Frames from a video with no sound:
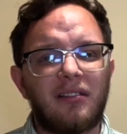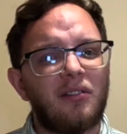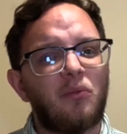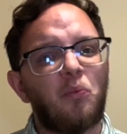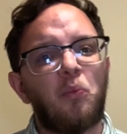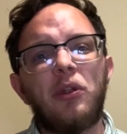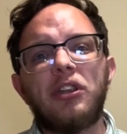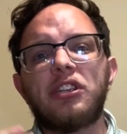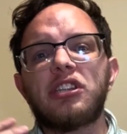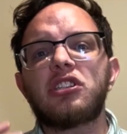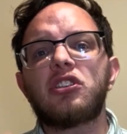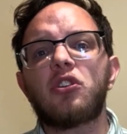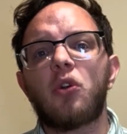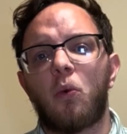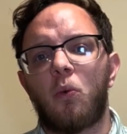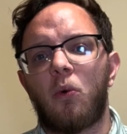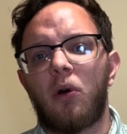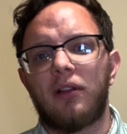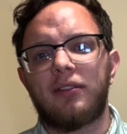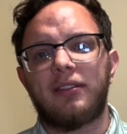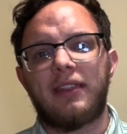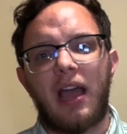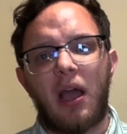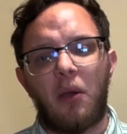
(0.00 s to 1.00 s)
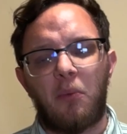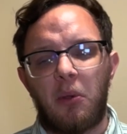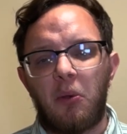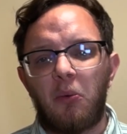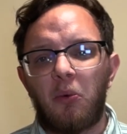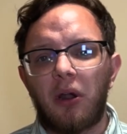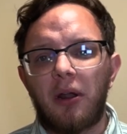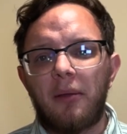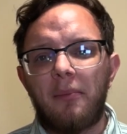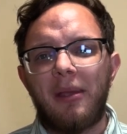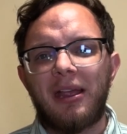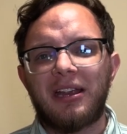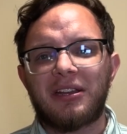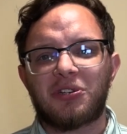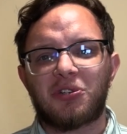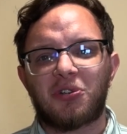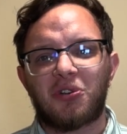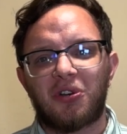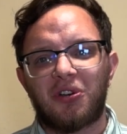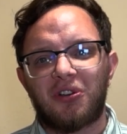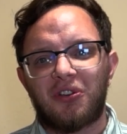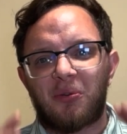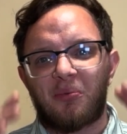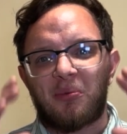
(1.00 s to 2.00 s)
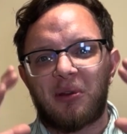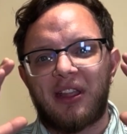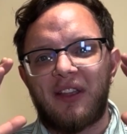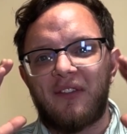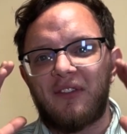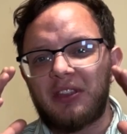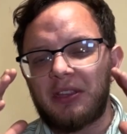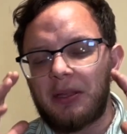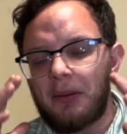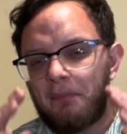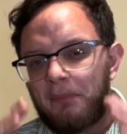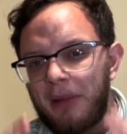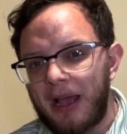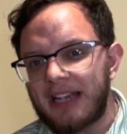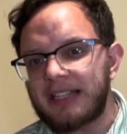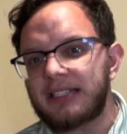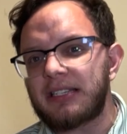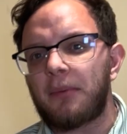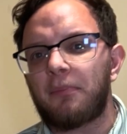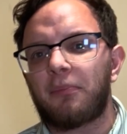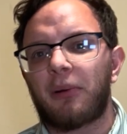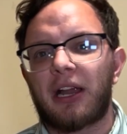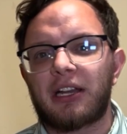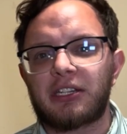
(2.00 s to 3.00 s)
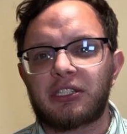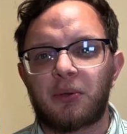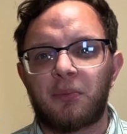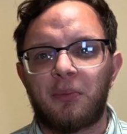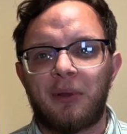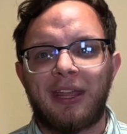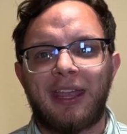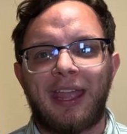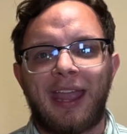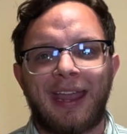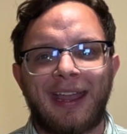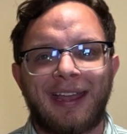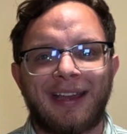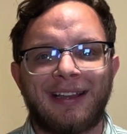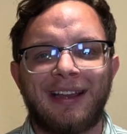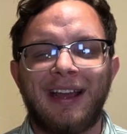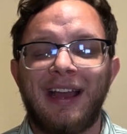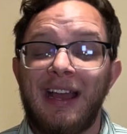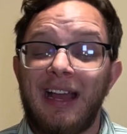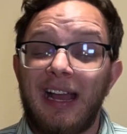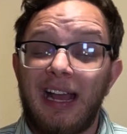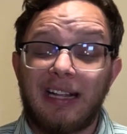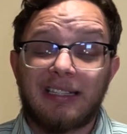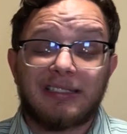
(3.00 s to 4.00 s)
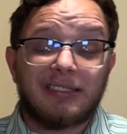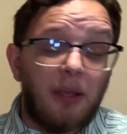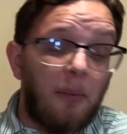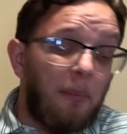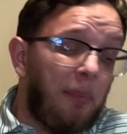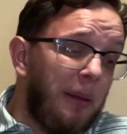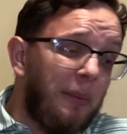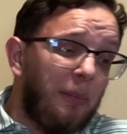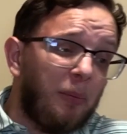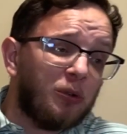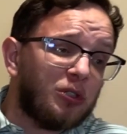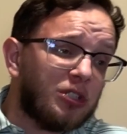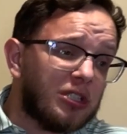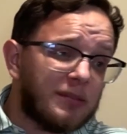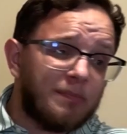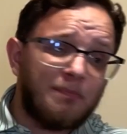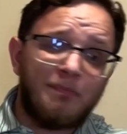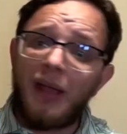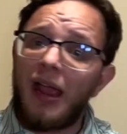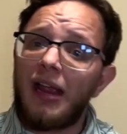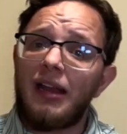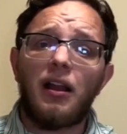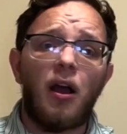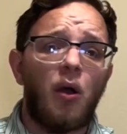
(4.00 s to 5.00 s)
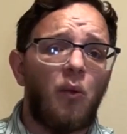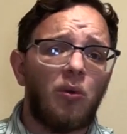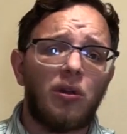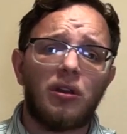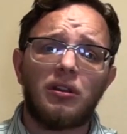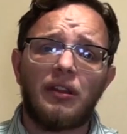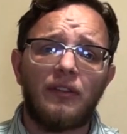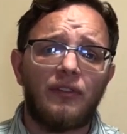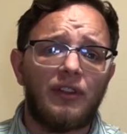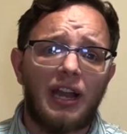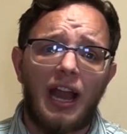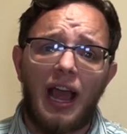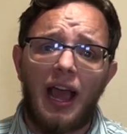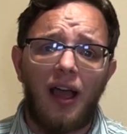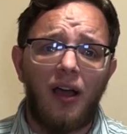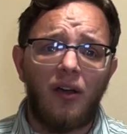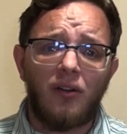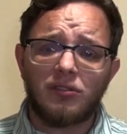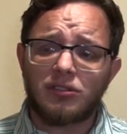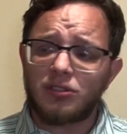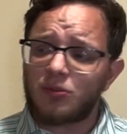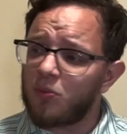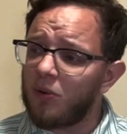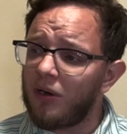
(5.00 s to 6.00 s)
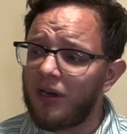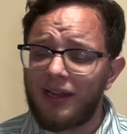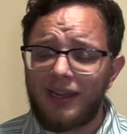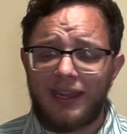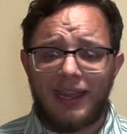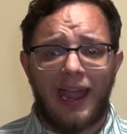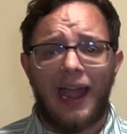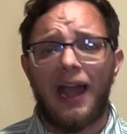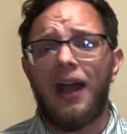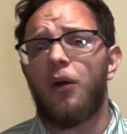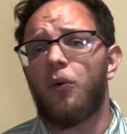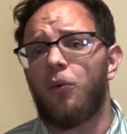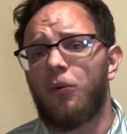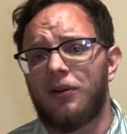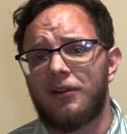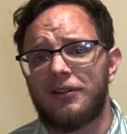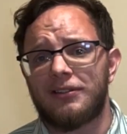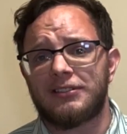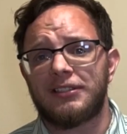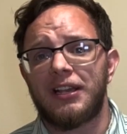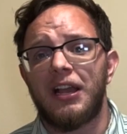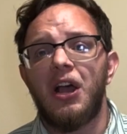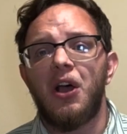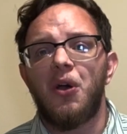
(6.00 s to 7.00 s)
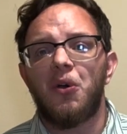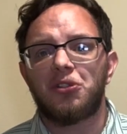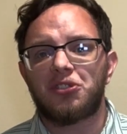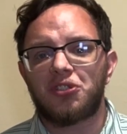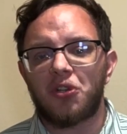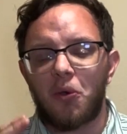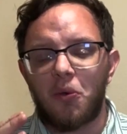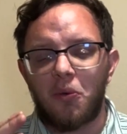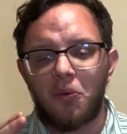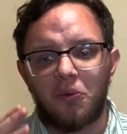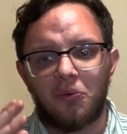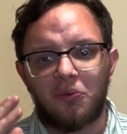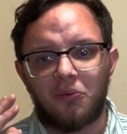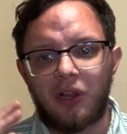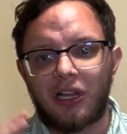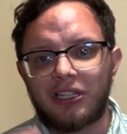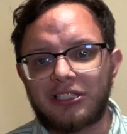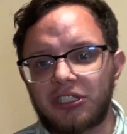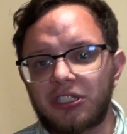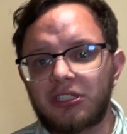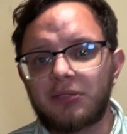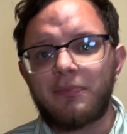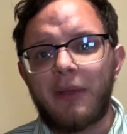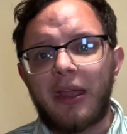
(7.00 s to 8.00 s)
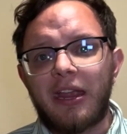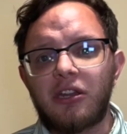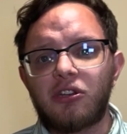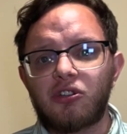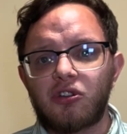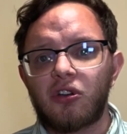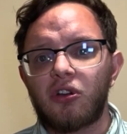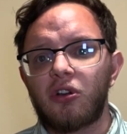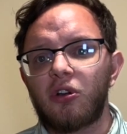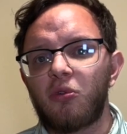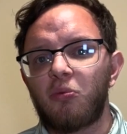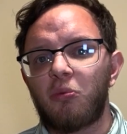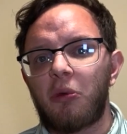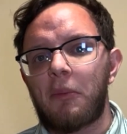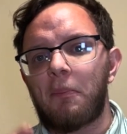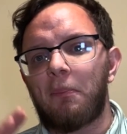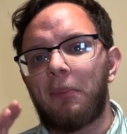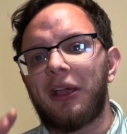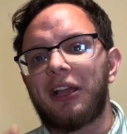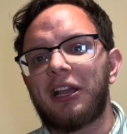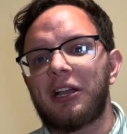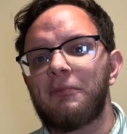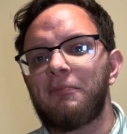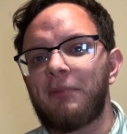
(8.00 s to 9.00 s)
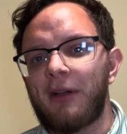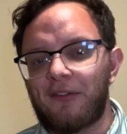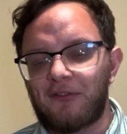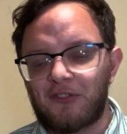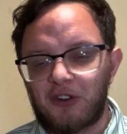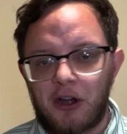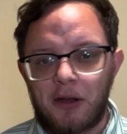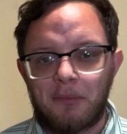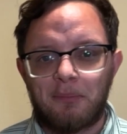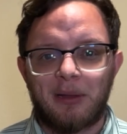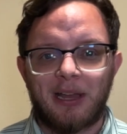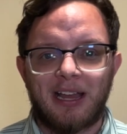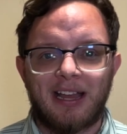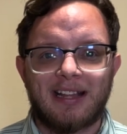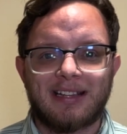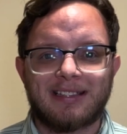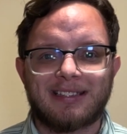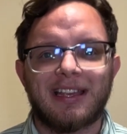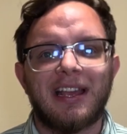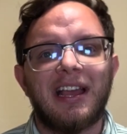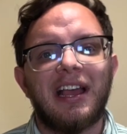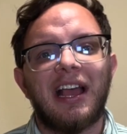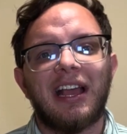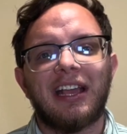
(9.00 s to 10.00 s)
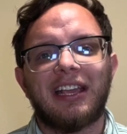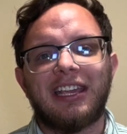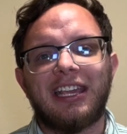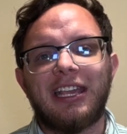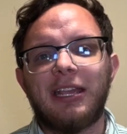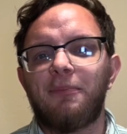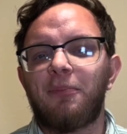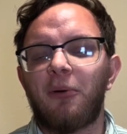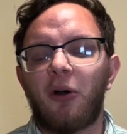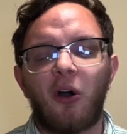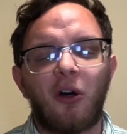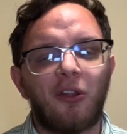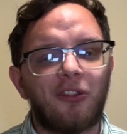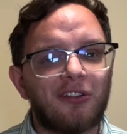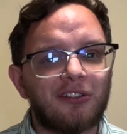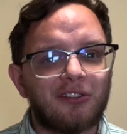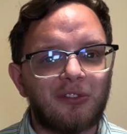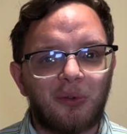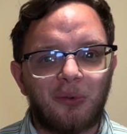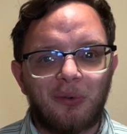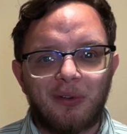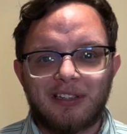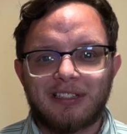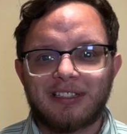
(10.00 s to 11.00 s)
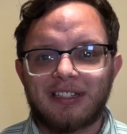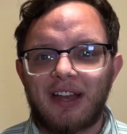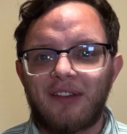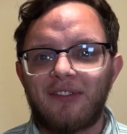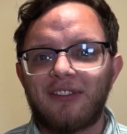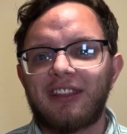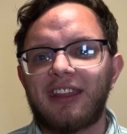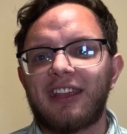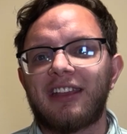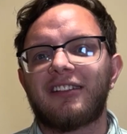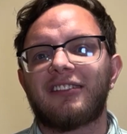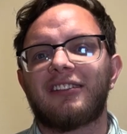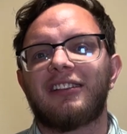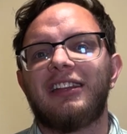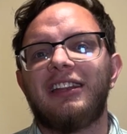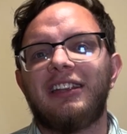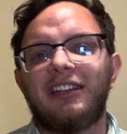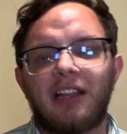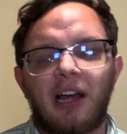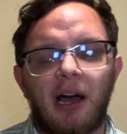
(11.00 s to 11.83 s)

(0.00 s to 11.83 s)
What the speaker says: We just don't want that. We want to make sure that we're giving the best impression we can. And some people just may not want to live in a house where a cat was. So let's just make sure we pick up after our pets, keep all their toys and everything cleaned